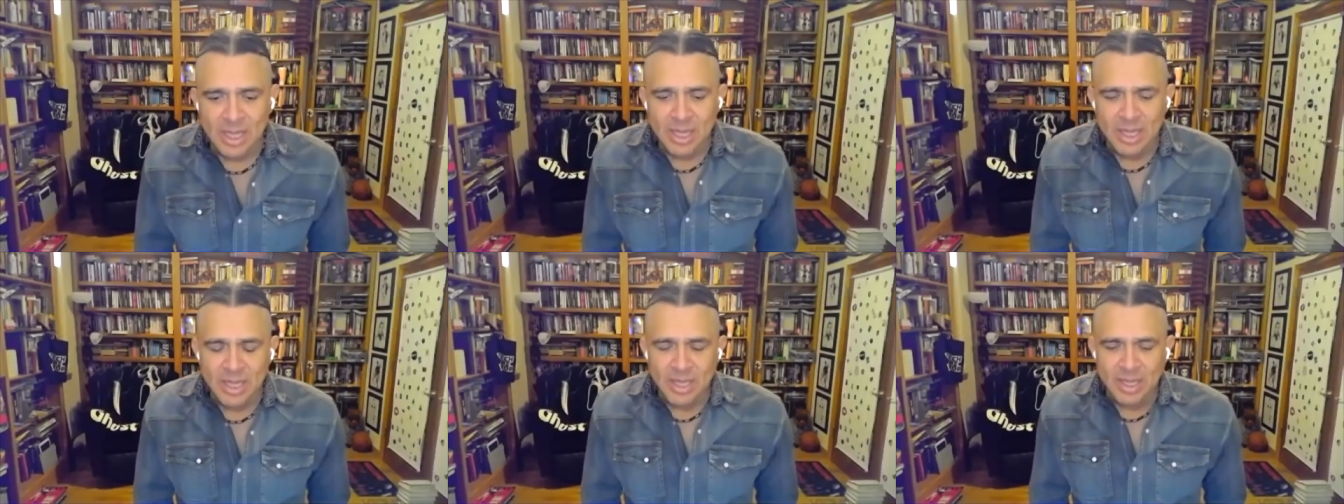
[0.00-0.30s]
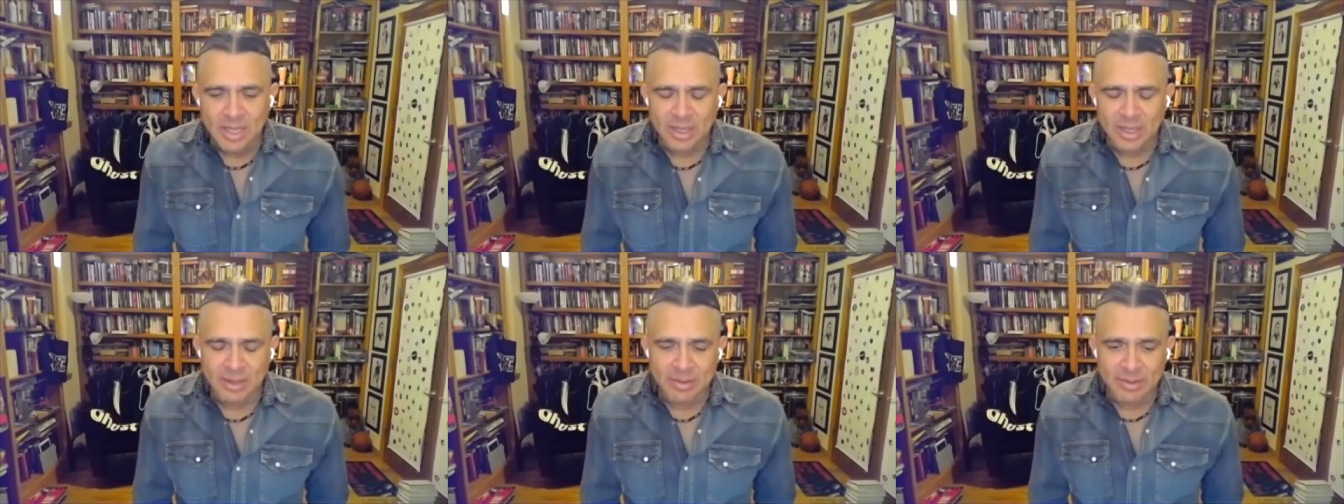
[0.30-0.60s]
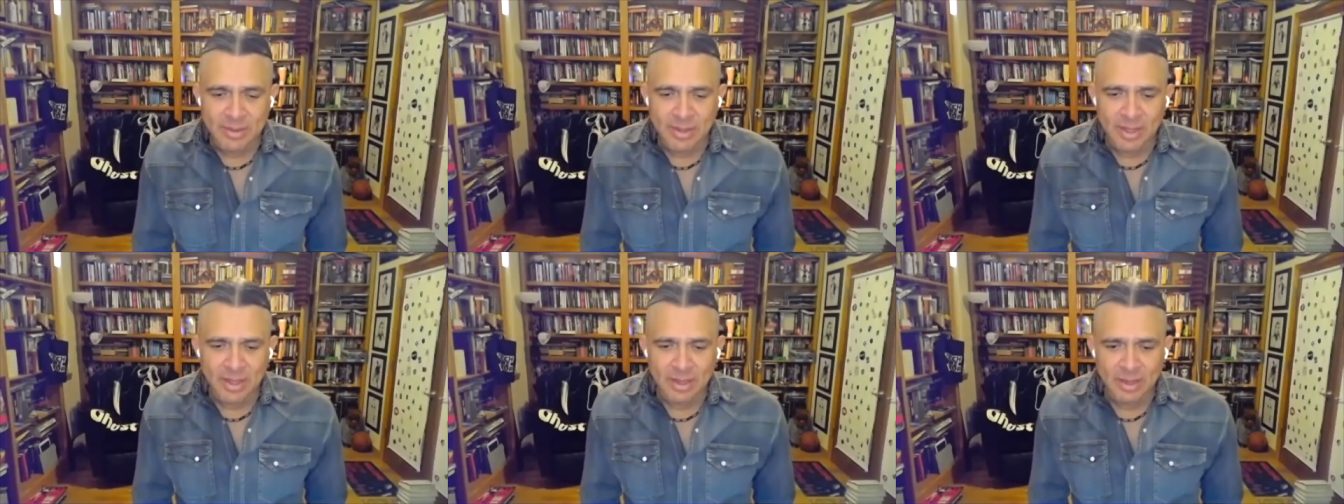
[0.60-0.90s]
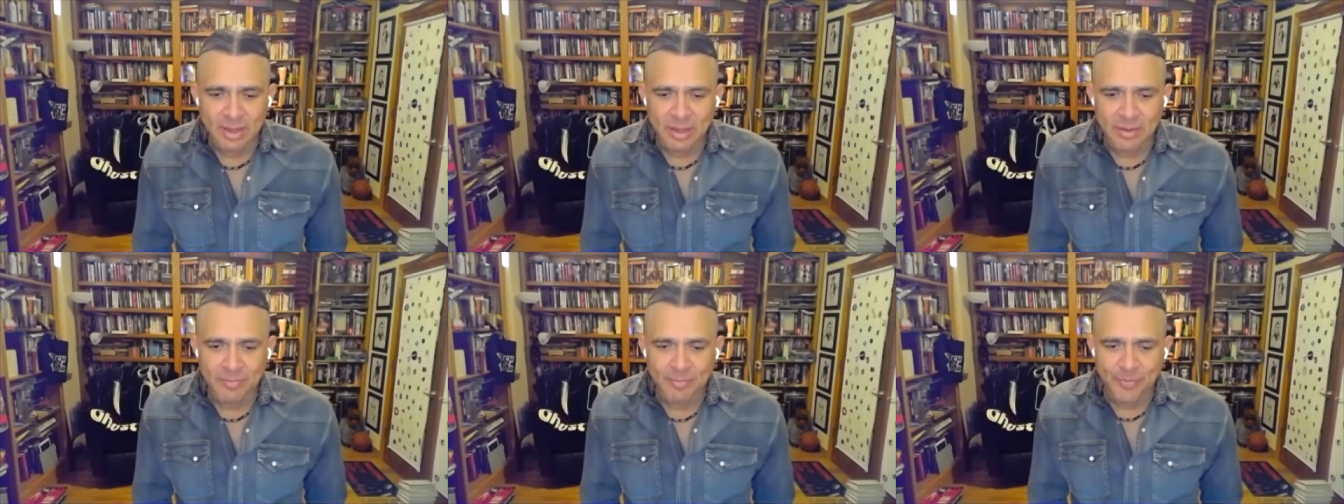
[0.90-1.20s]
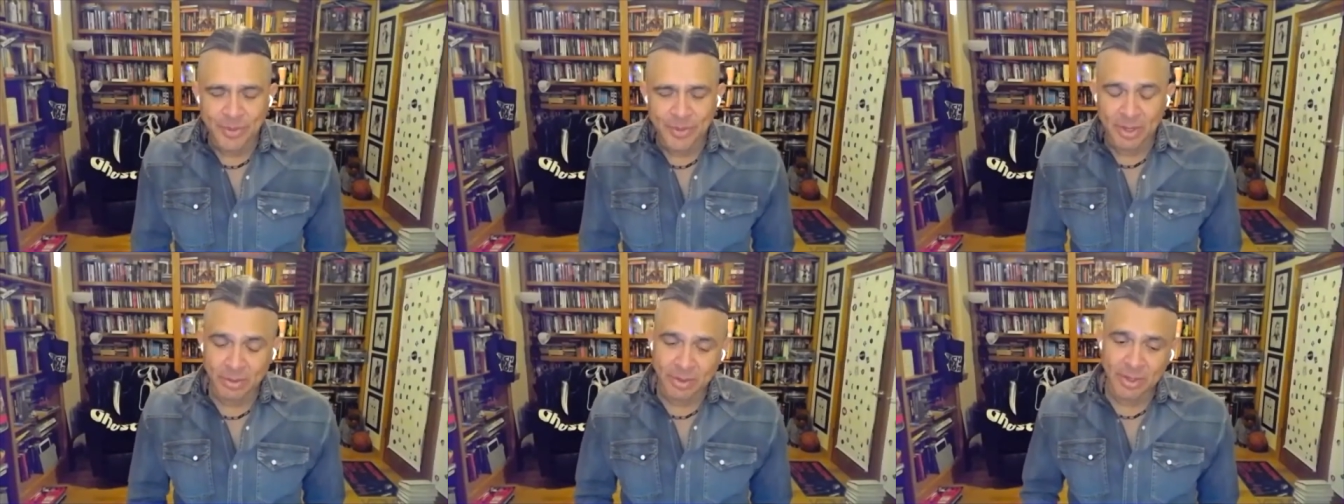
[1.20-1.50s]
it's that
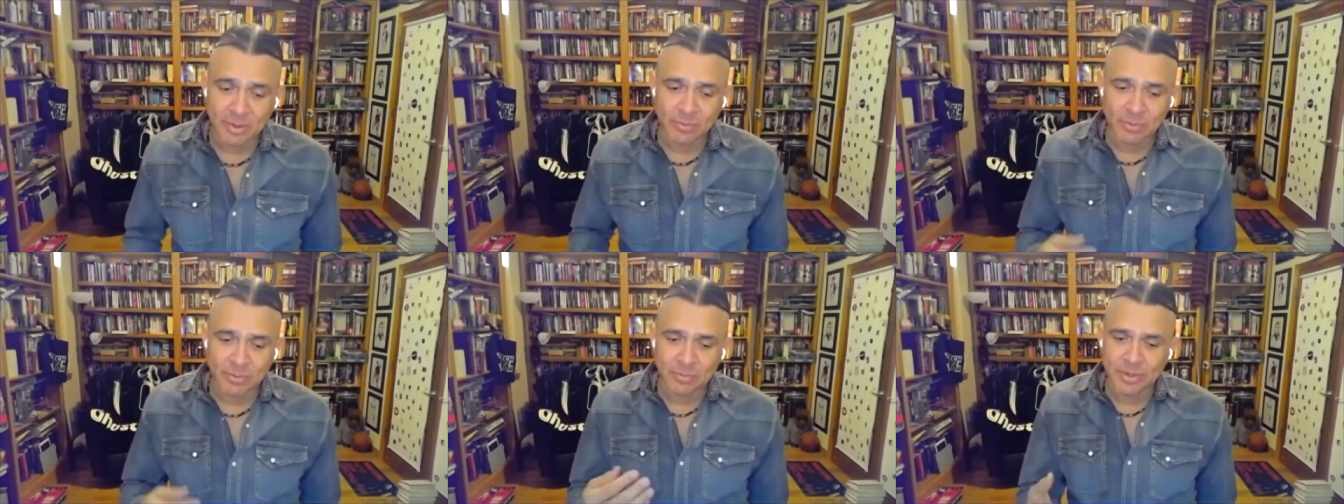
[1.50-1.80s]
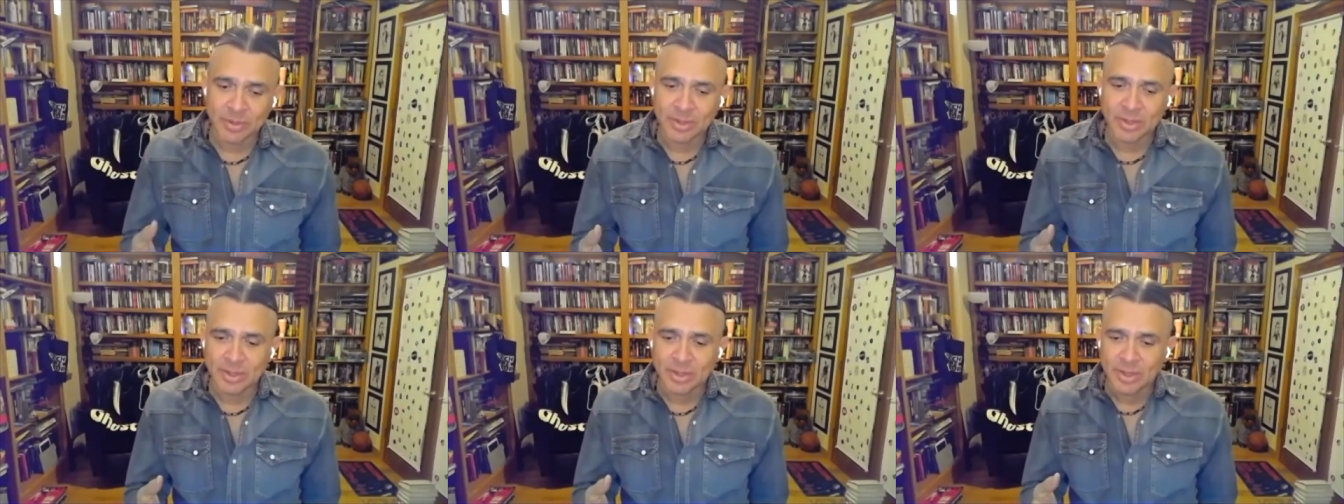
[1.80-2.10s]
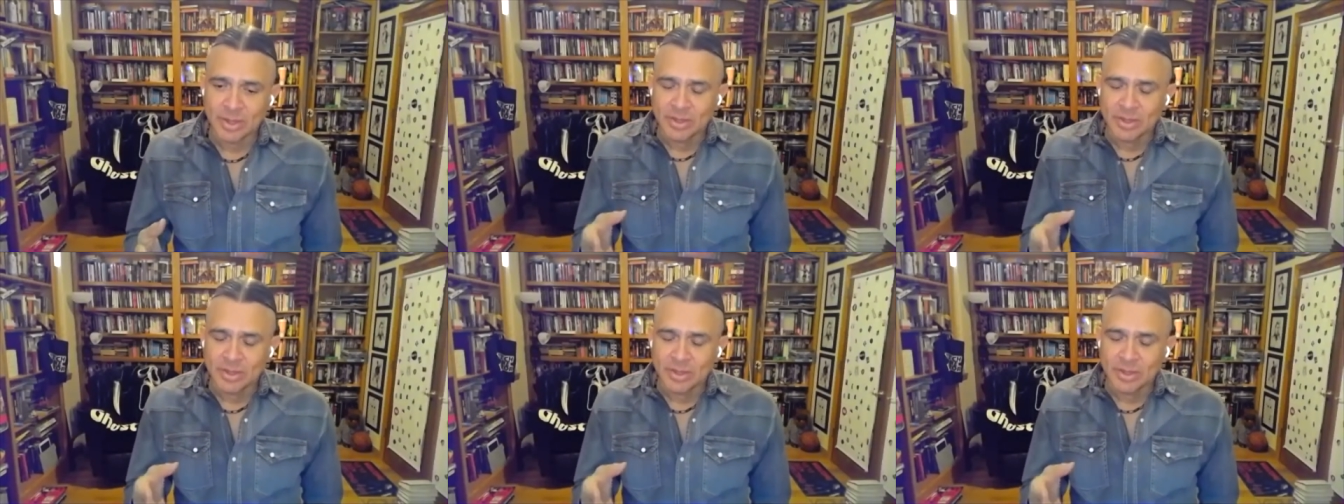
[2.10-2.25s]
okay, woman,